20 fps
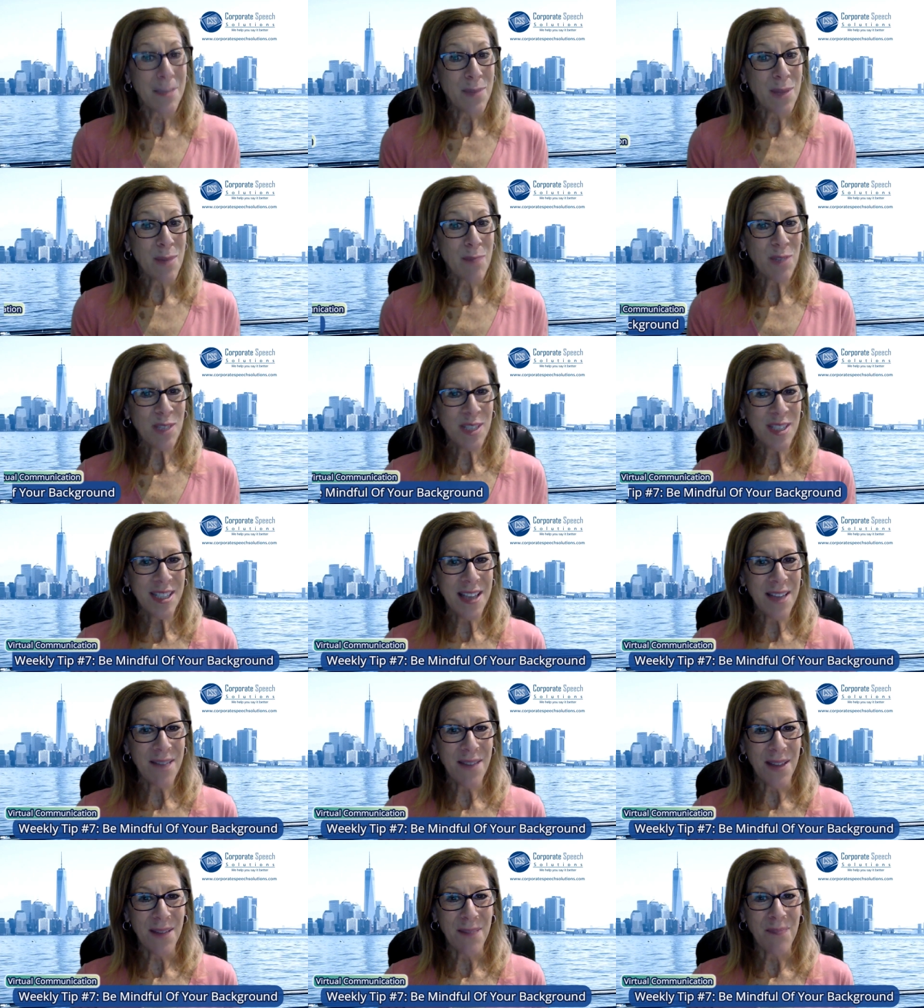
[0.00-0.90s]
tip number
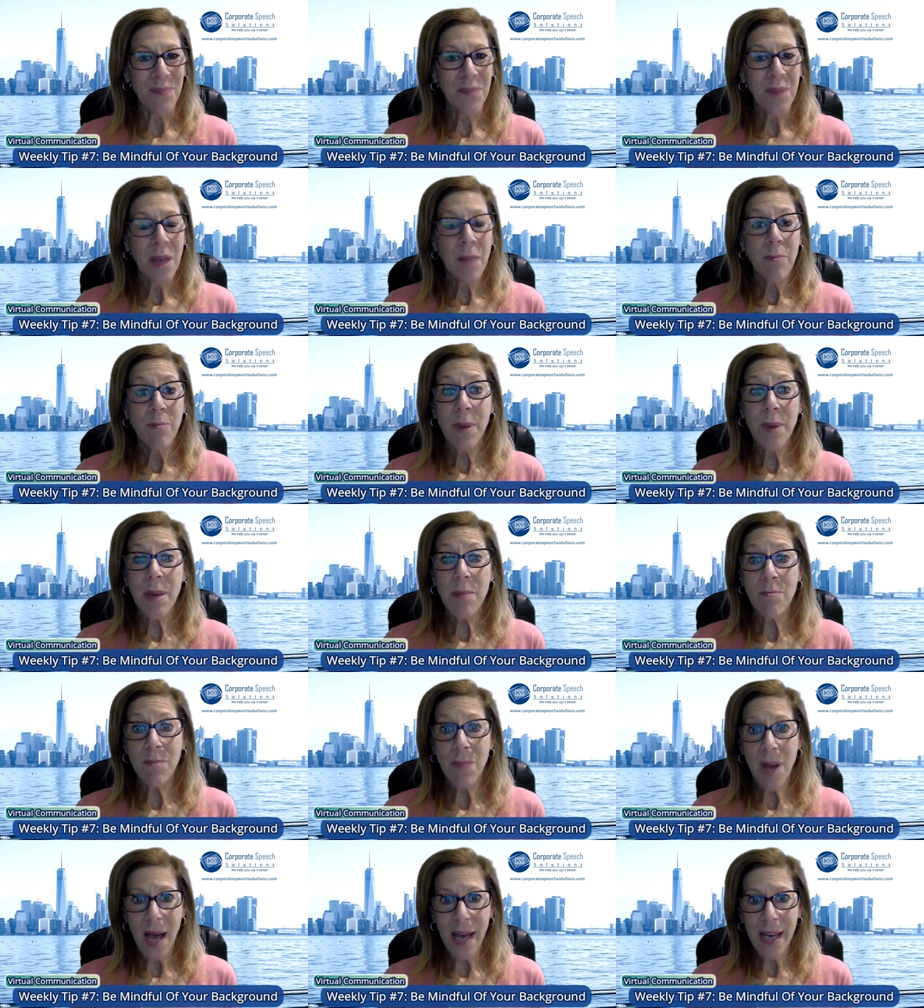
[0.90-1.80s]
seven be
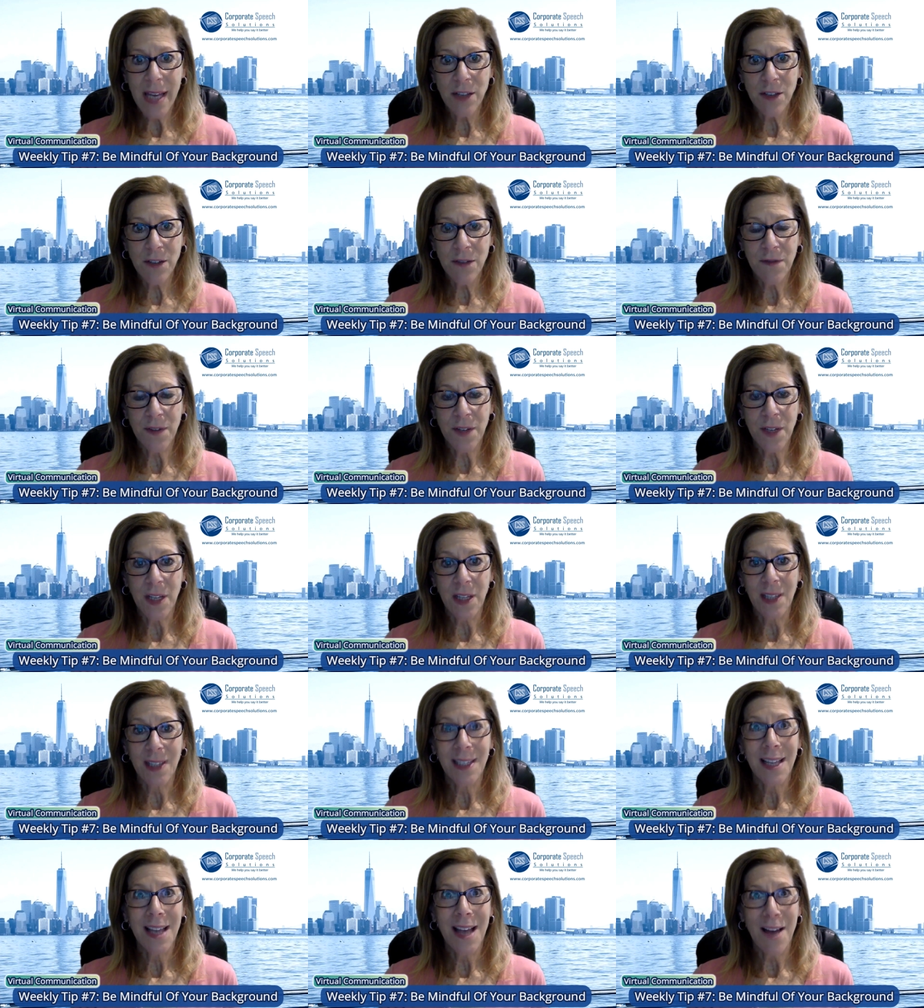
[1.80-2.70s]

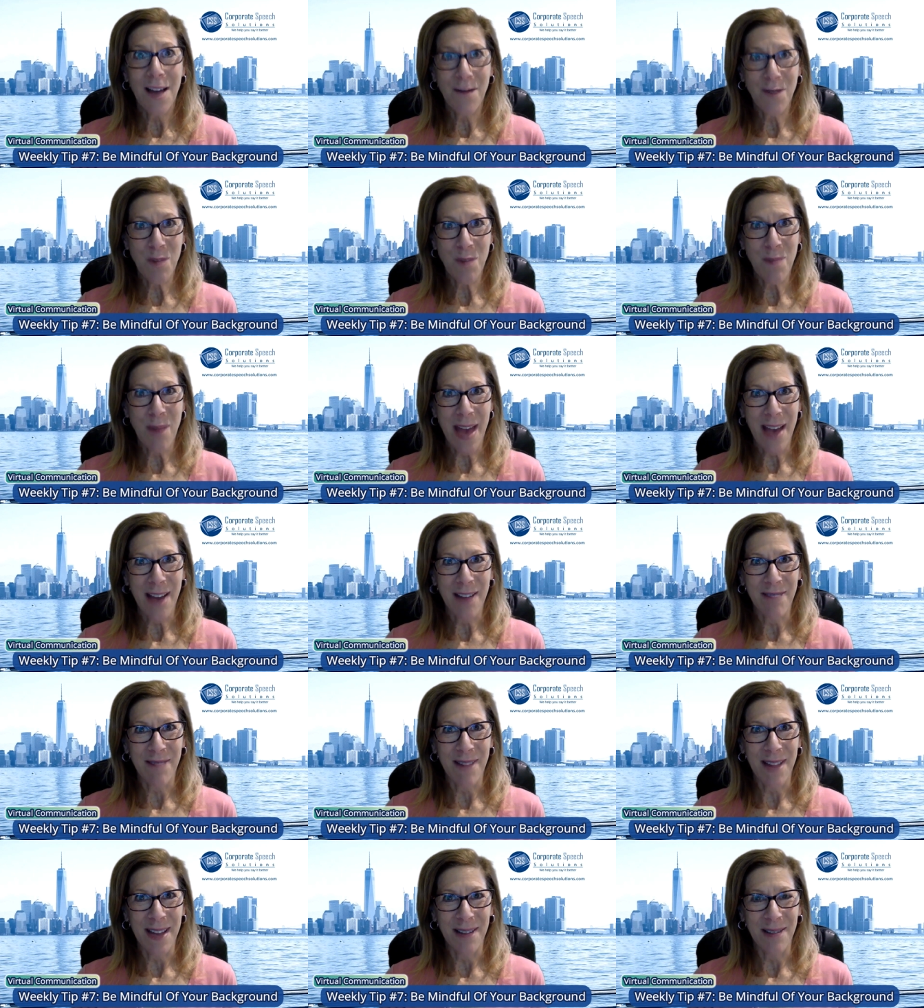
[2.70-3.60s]
mindful of your
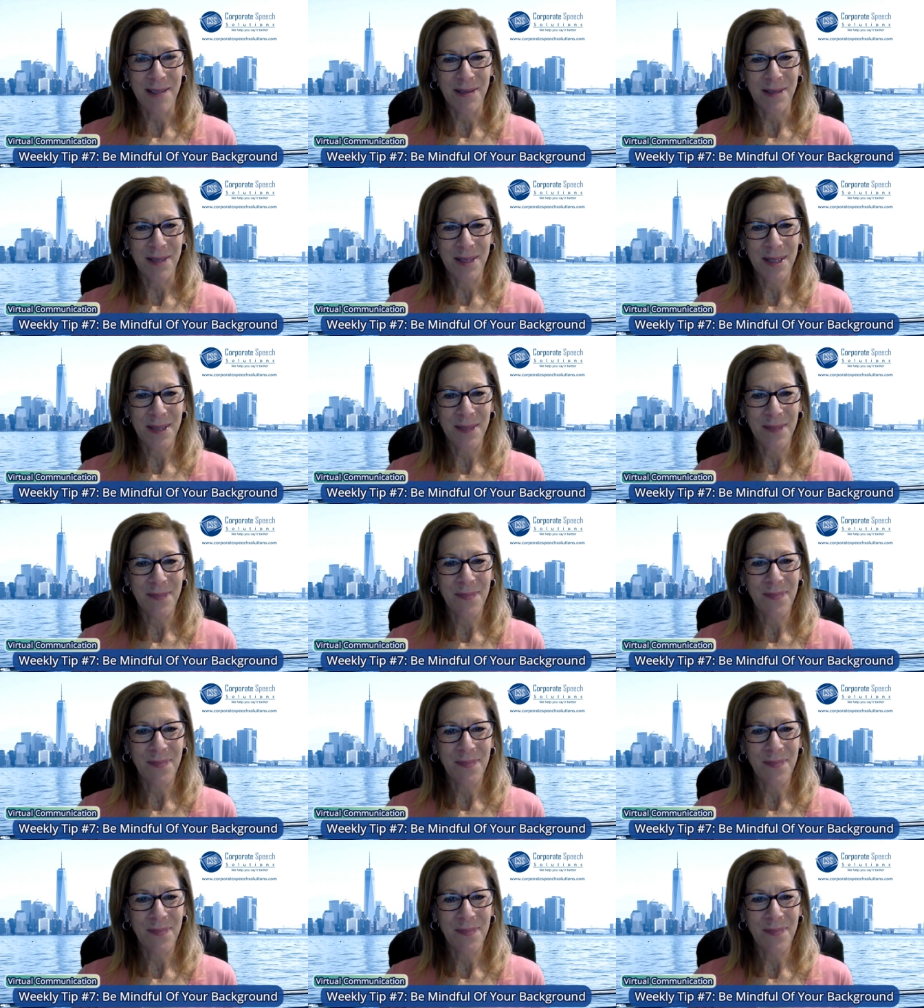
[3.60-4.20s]
background.